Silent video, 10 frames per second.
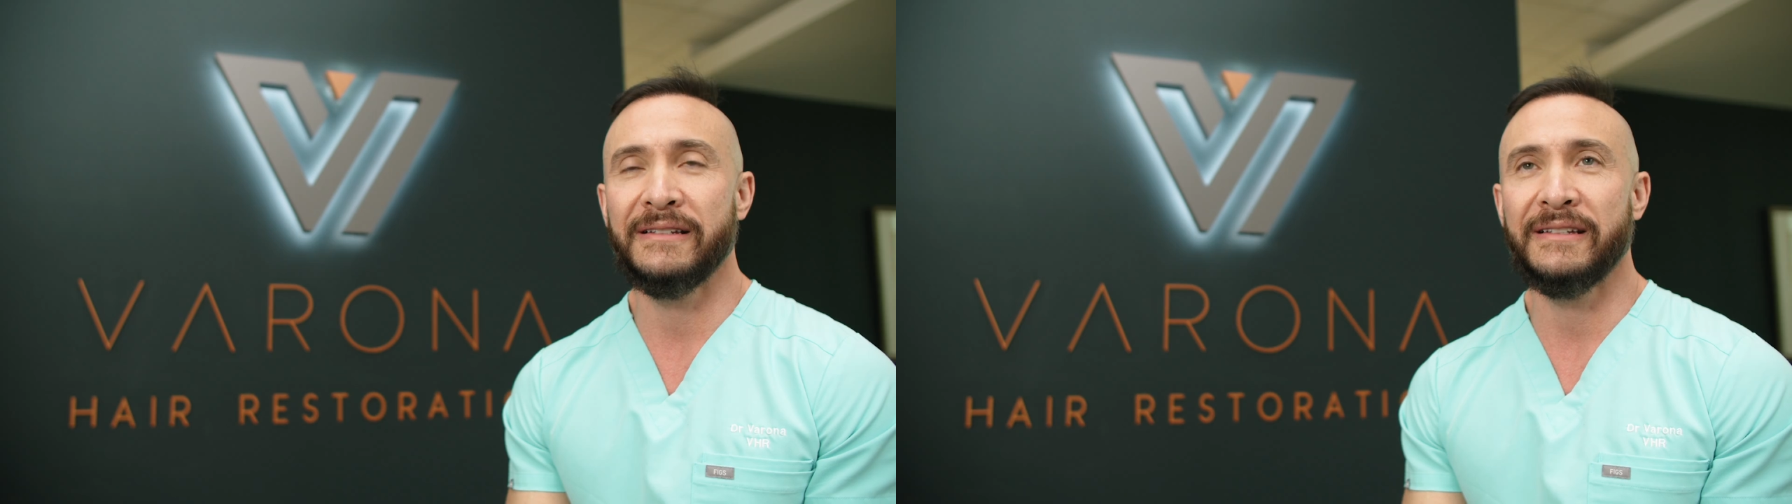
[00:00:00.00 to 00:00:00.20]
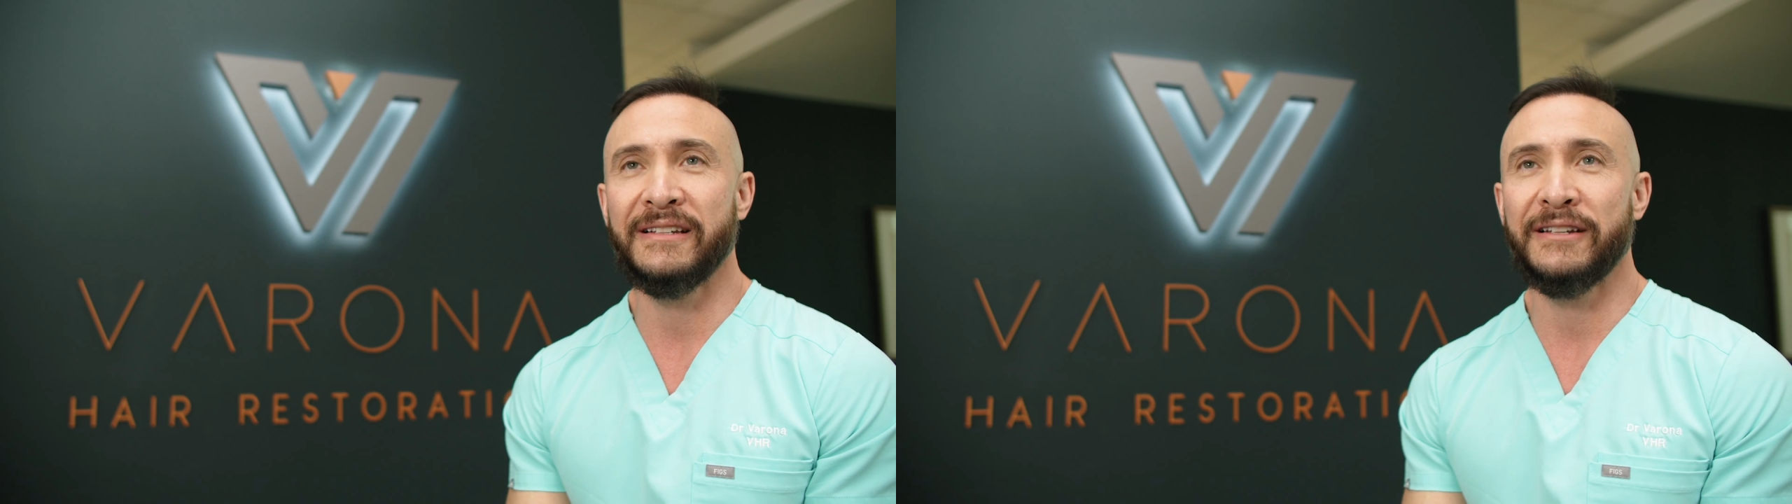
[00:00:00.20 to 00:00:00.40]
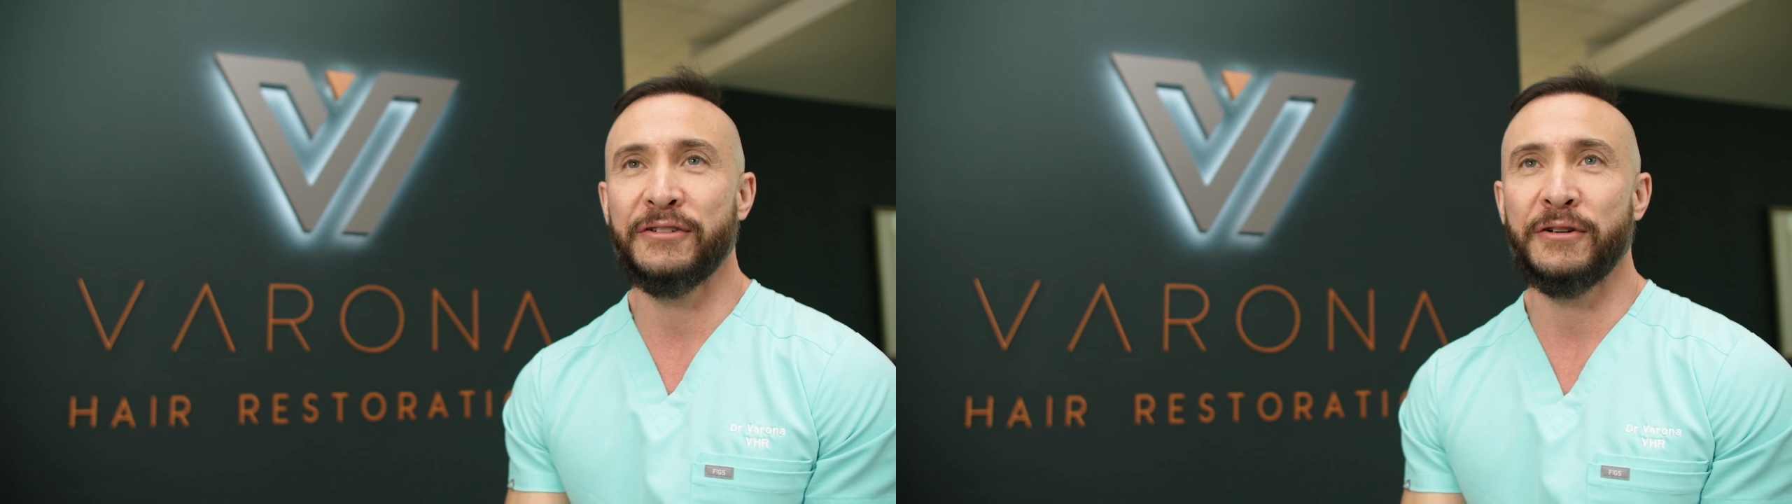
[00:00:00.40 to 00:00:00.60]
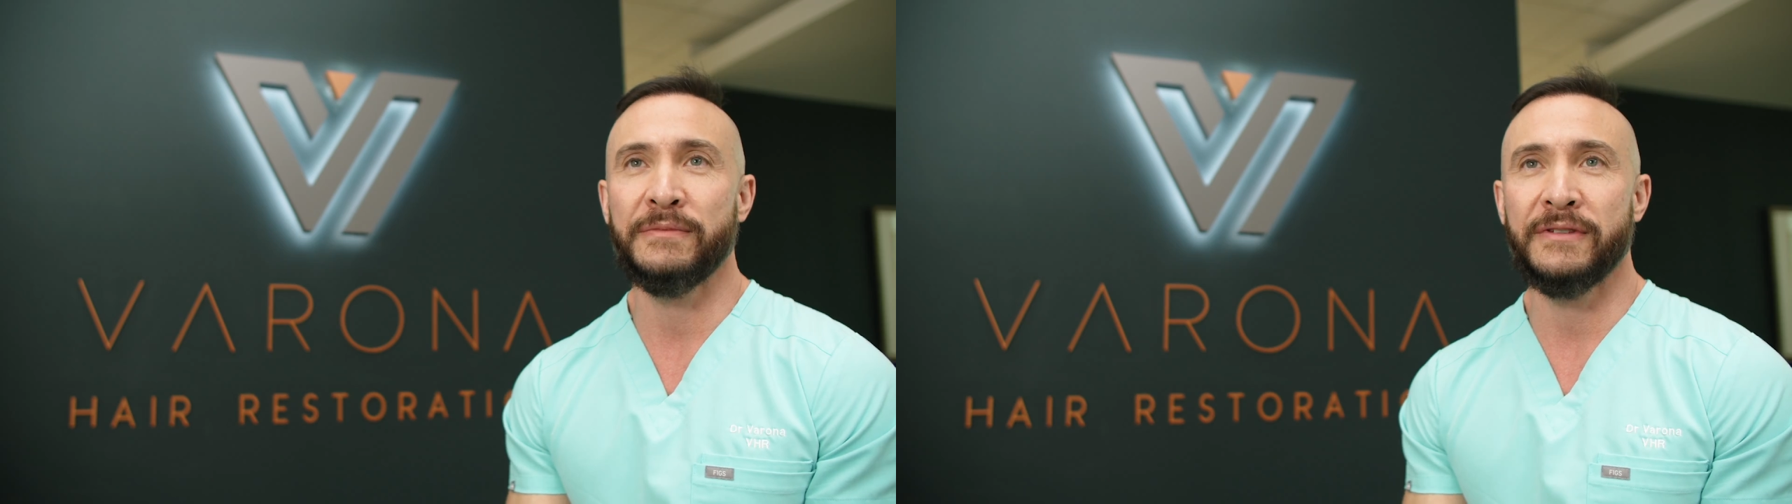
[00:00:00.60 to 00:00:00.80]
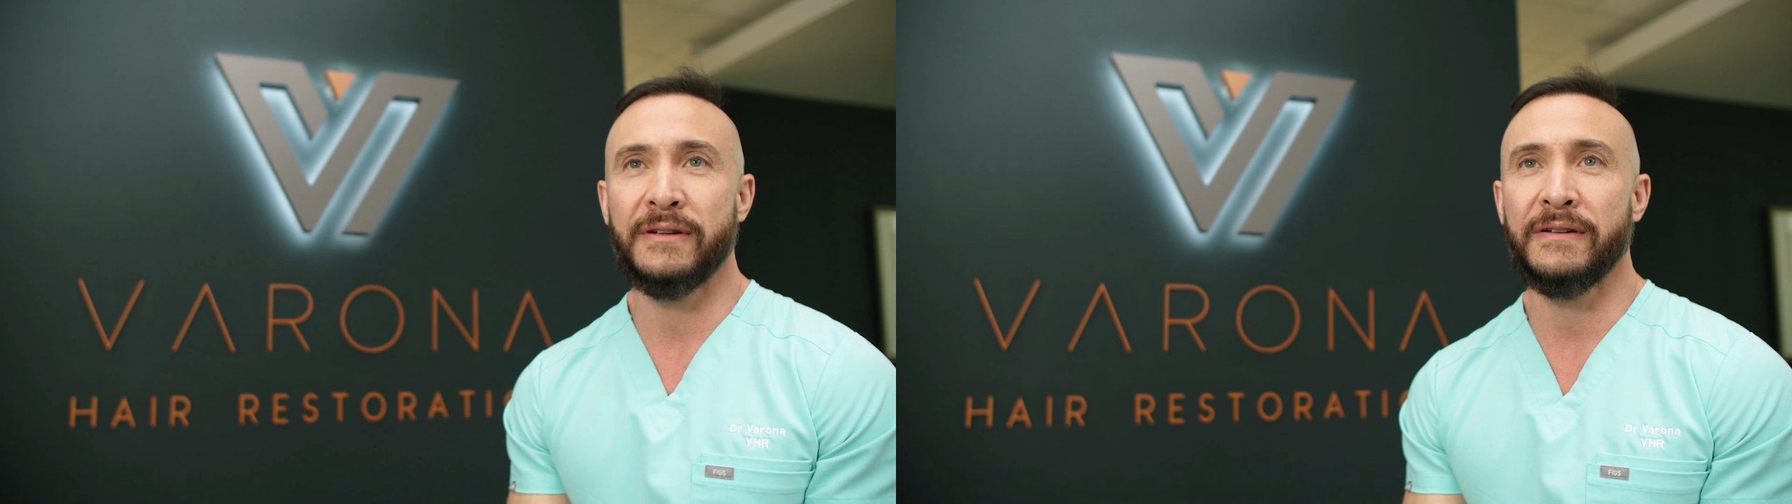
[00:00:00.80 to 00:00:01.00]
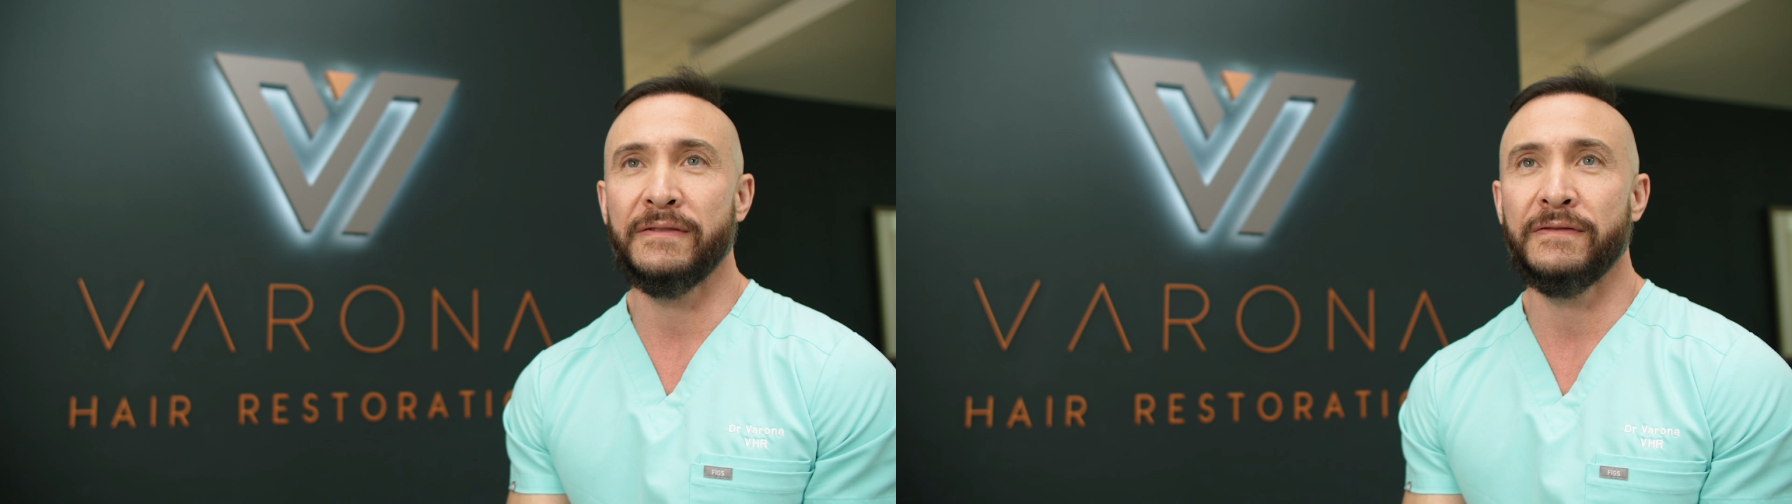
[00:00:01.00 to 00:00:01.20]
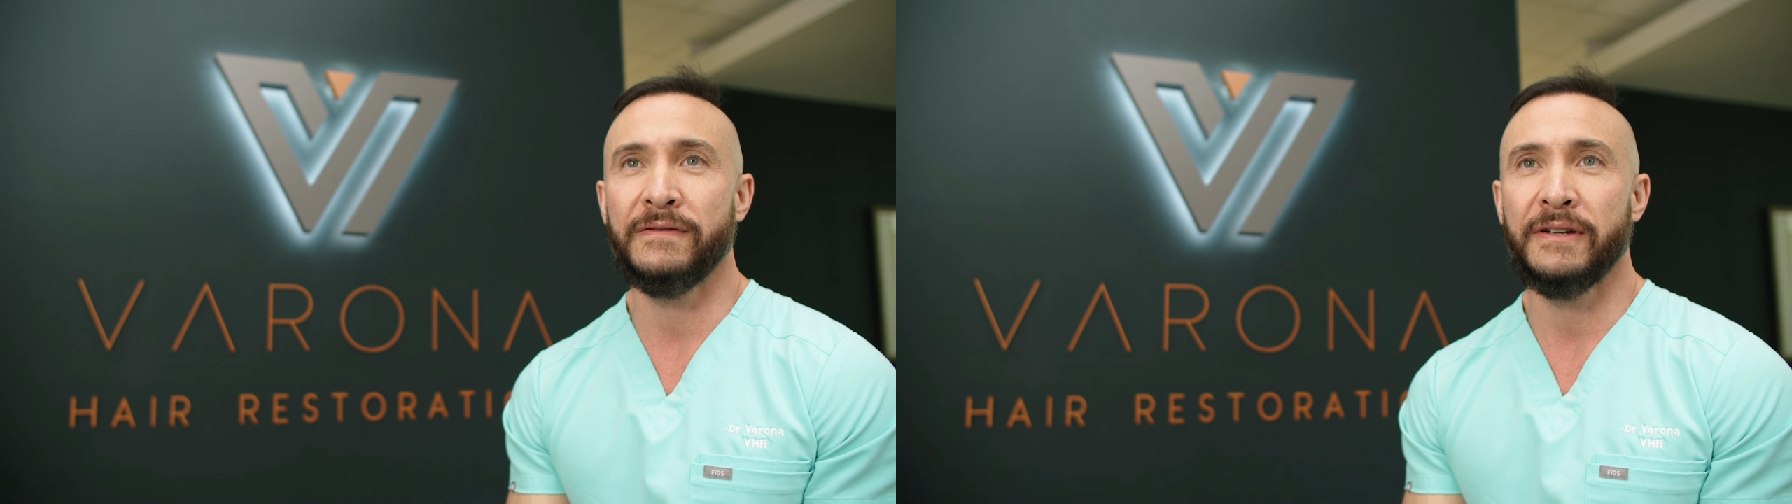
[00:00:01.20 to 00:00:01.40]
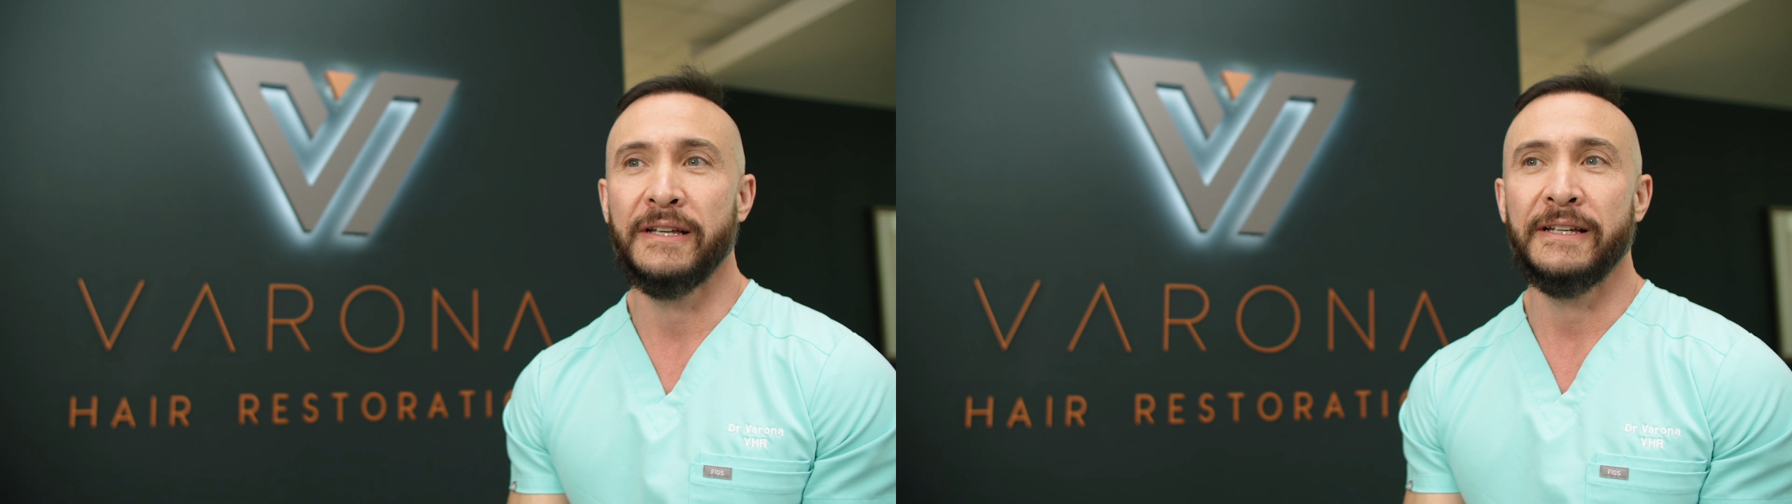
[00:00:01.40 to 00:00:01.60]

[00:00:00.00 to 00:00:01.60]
in terms of